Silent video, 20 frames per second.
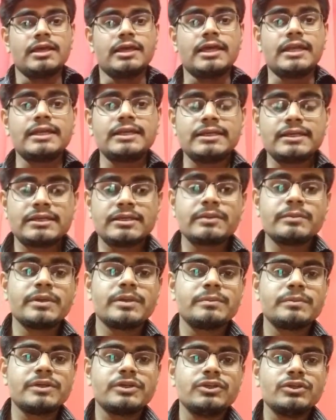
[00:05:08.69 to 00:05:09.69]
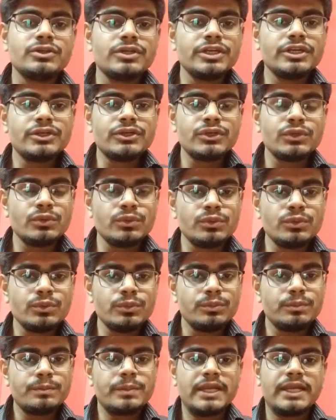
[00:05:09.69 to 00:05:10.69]
And remember, you need to
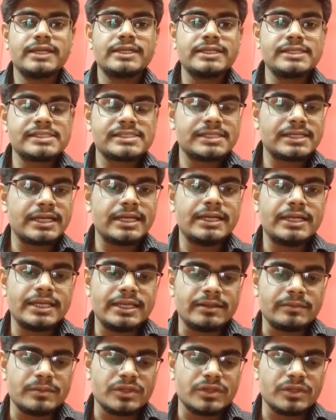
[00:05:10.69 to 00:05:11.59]
practice writing,